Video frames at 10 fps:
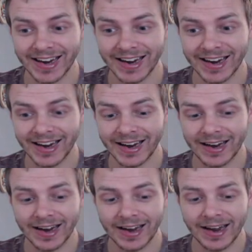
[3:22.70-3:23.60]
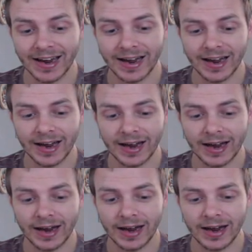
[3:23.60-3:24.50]

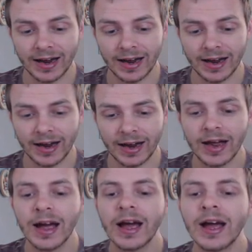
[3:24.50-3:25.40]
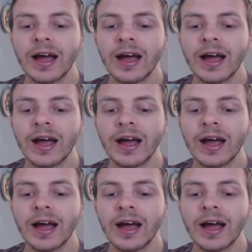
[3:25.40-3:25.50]
Nobody speaks.